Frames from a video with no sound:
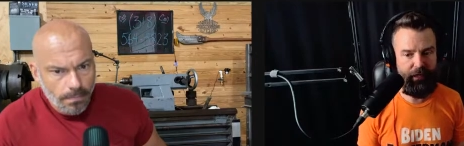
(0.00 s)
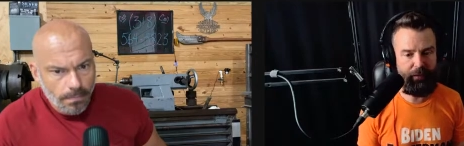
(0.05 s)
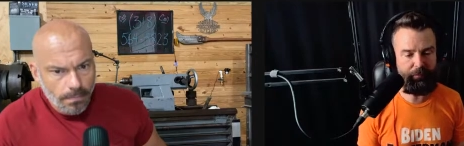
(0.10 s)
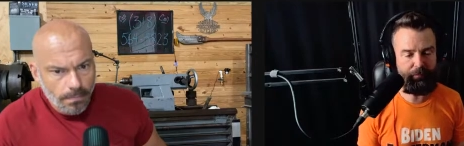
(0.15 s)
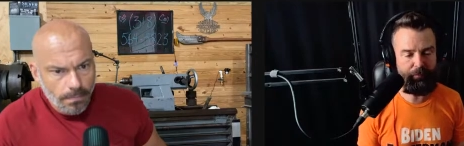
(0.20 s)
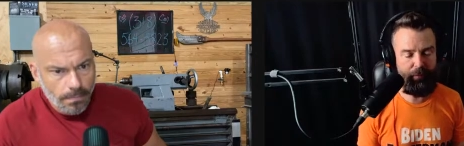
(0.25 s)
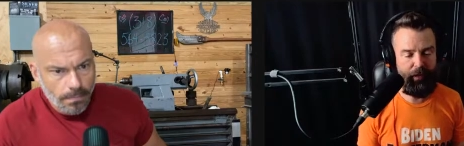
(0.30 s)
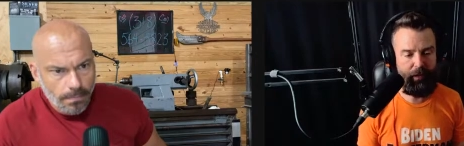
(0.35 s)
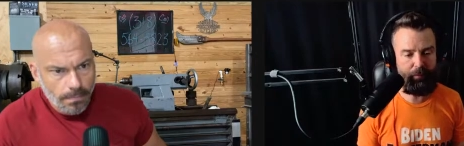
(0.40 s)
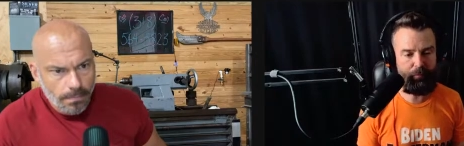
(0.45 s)

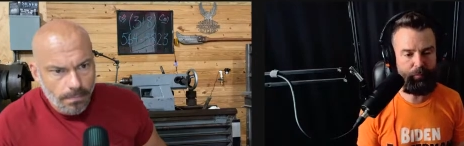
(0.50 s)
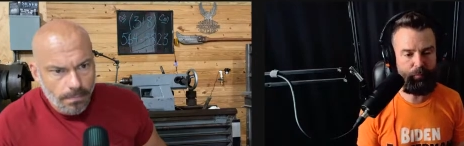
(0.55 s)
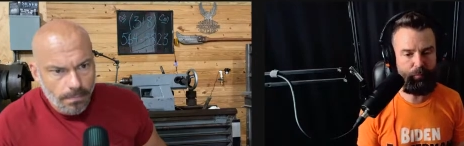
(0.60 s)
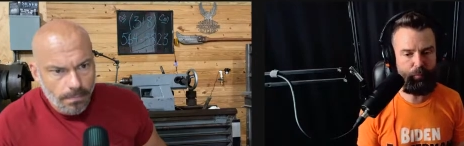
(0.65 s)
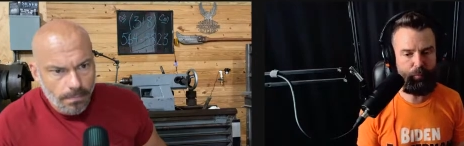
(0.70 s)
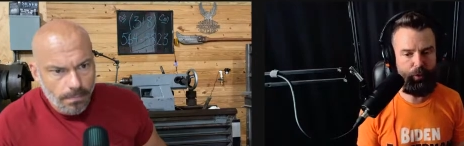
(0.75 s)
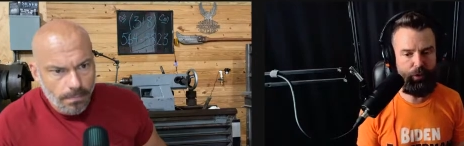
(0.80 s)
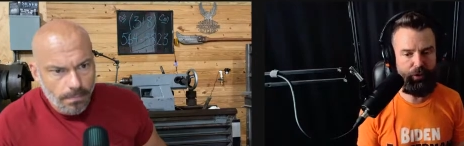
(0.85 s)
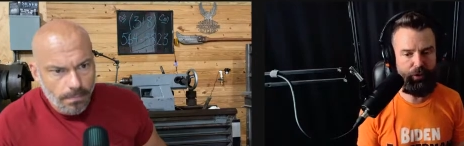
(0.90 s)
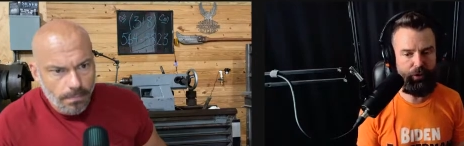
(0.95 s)
Speaker 1: I'm I'm
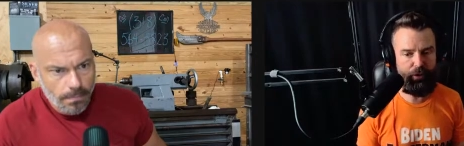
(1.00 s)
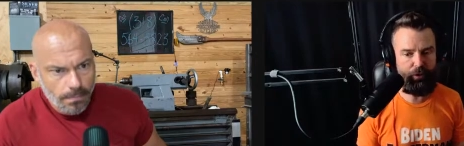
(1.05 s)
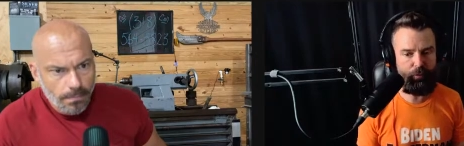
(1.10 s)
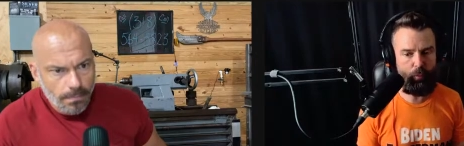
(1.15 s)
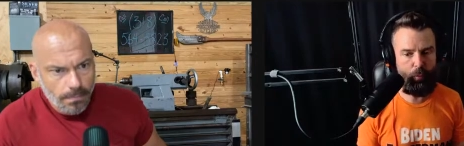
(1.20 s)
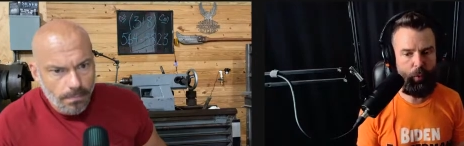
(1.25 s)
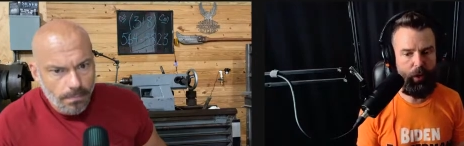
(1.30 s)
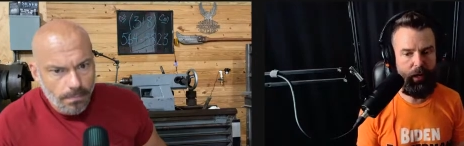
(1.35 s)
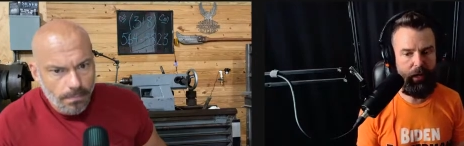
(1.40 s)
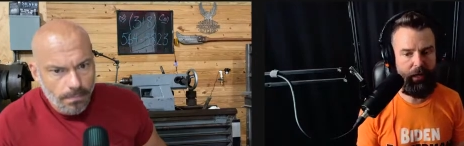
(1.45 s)
wondering
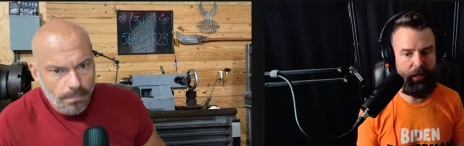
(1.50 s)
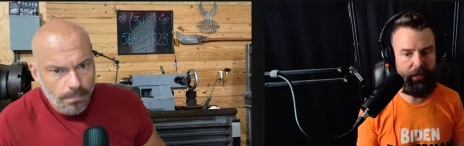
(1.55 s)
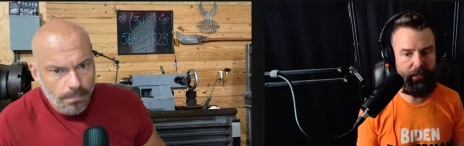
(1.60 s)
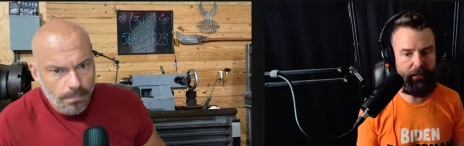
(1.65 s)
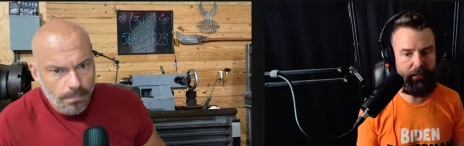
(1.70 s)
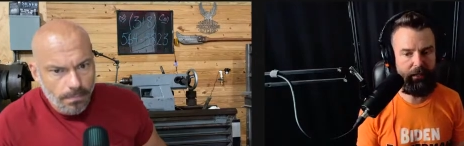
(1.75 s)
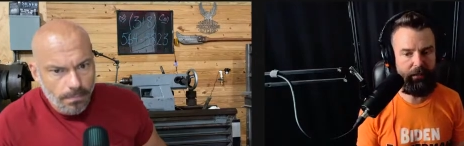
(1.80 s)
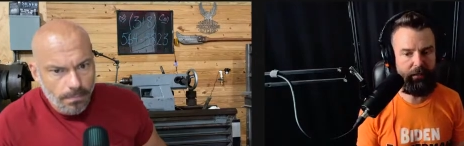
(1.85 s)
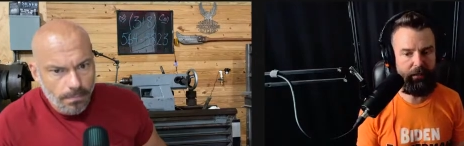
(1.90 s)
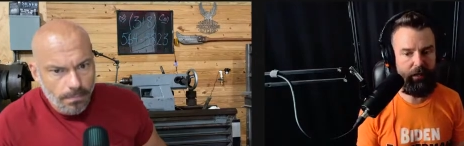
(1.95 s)

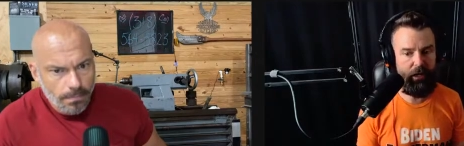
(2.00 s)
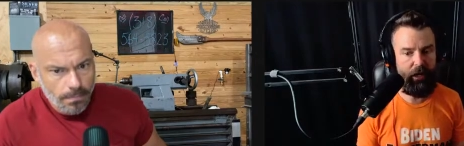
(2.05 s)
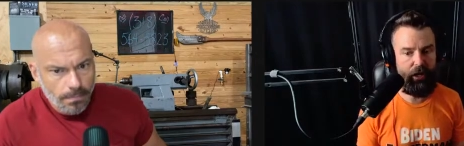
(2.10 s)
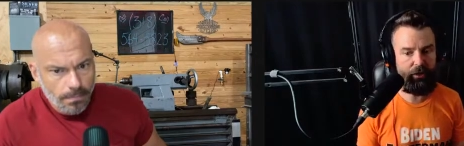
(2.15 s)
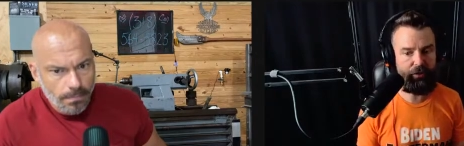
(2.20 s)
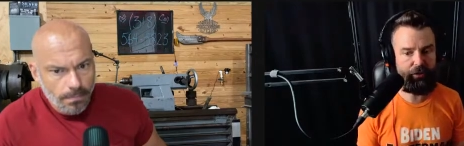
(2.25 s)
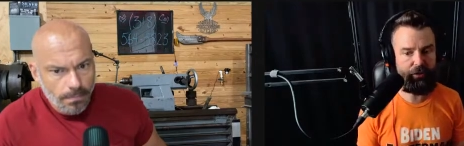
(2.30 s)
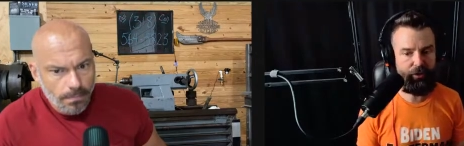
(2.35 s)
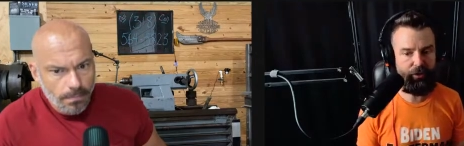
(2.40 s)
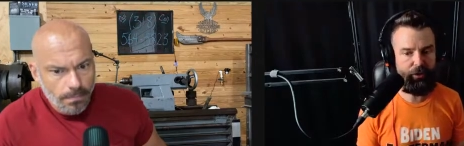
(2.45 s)
why
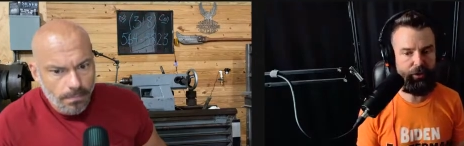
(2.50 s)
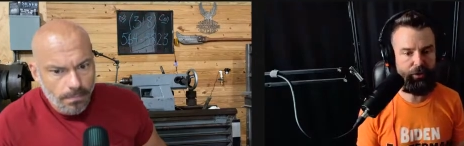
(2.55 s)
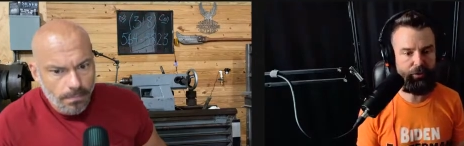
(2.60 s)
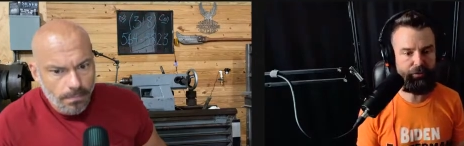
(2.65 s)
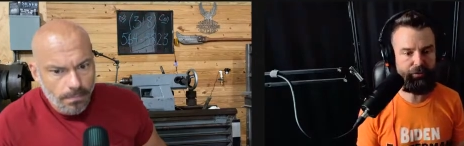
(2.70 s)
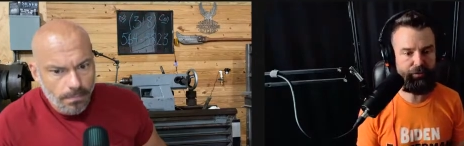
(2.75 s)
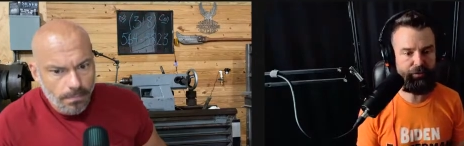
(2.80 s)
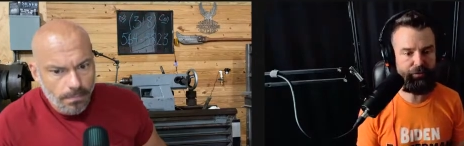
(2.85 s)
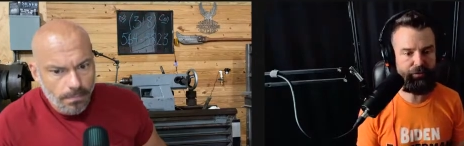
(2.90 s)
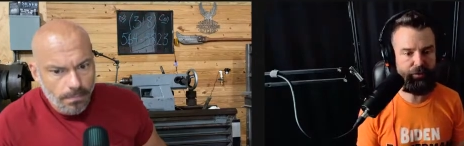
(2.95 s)
other
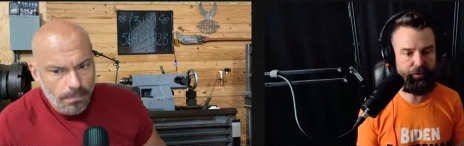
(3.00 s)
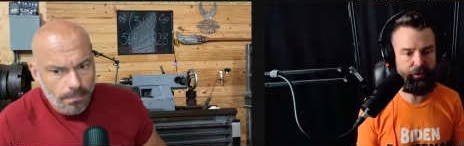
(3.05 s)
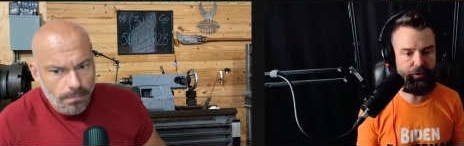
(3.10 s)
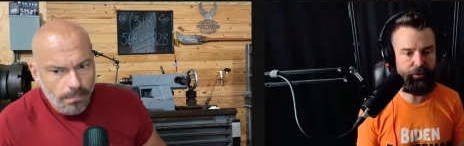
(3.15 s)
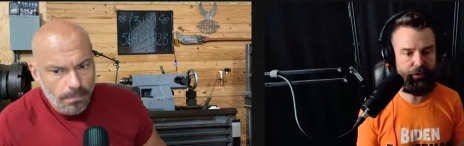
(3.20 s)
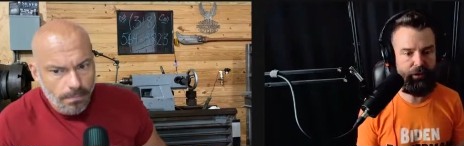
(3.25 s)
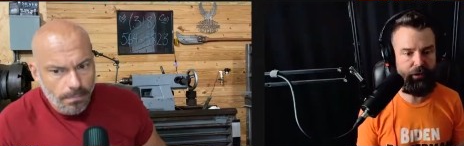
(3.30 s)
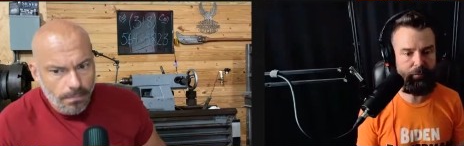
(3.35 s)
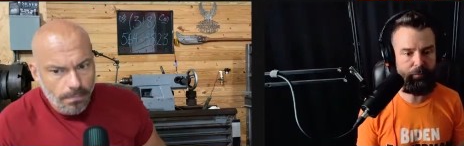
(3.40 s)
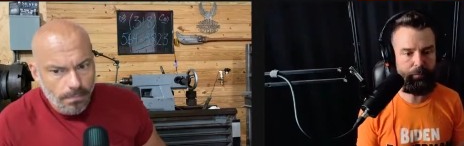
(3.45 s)
currencies are going
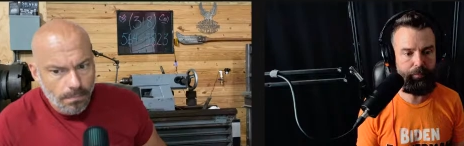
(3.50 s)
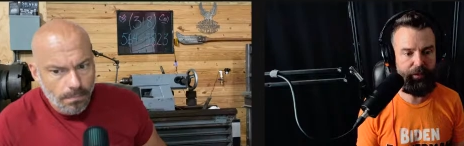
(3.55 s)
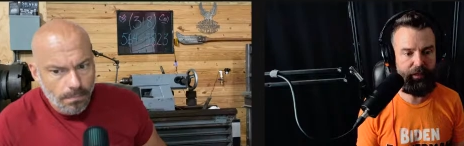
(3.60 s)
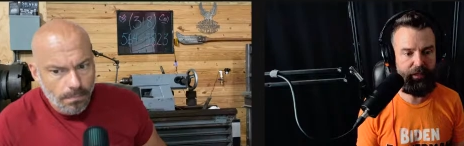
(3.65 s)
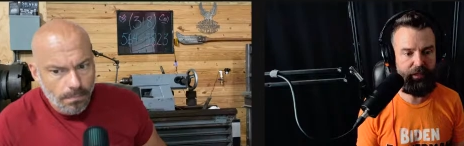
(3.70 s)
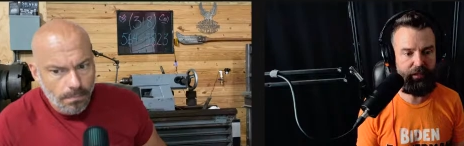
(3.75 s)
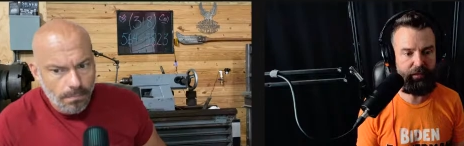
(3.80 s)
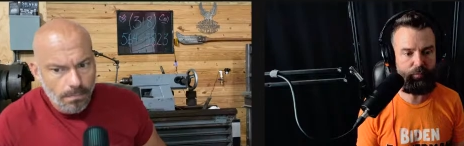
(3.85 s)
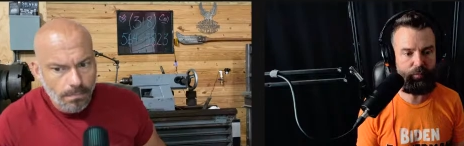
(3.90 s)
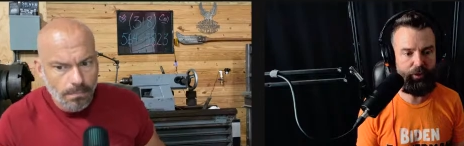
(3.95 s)
to
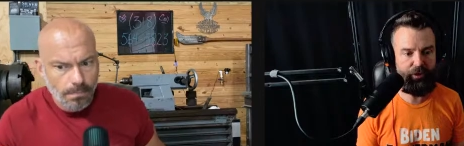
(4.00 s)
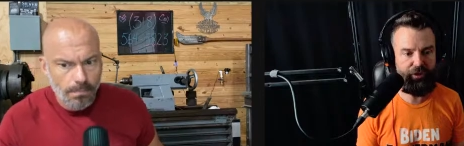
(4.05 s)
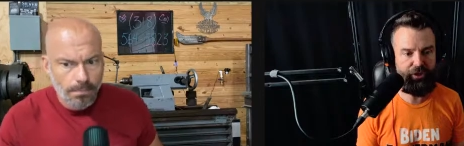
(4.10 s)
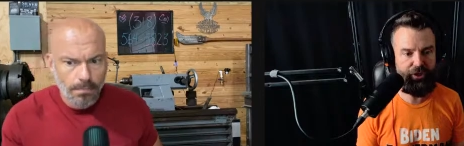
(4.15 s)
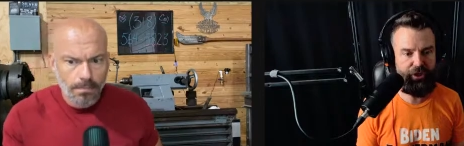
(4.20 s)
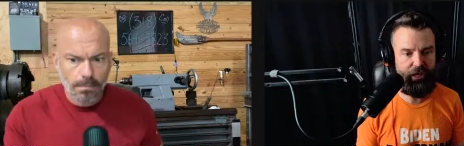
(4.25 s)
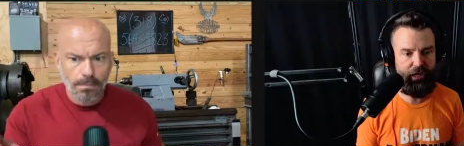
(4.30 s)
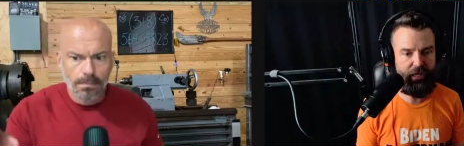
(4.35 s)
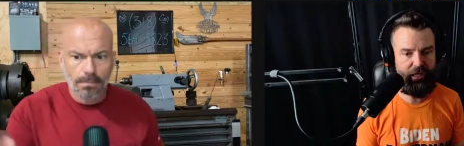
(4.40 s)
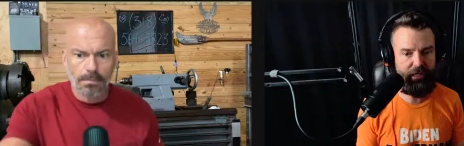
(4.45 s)
compete when
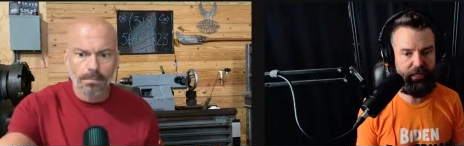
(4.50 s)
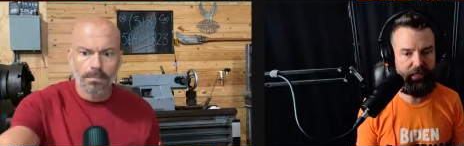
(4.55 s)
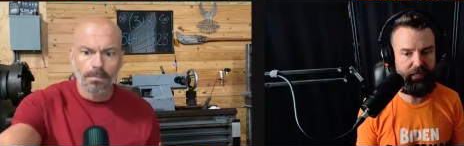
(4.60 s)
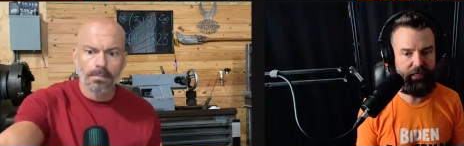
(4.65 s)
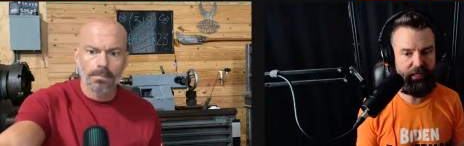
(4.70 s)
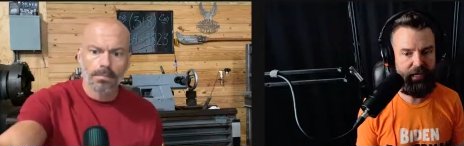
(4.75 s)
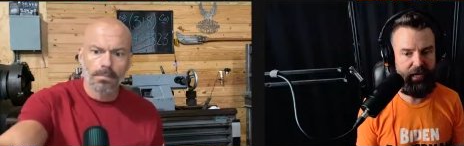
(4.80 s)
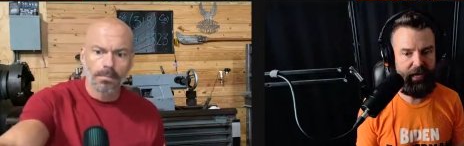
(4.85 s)
China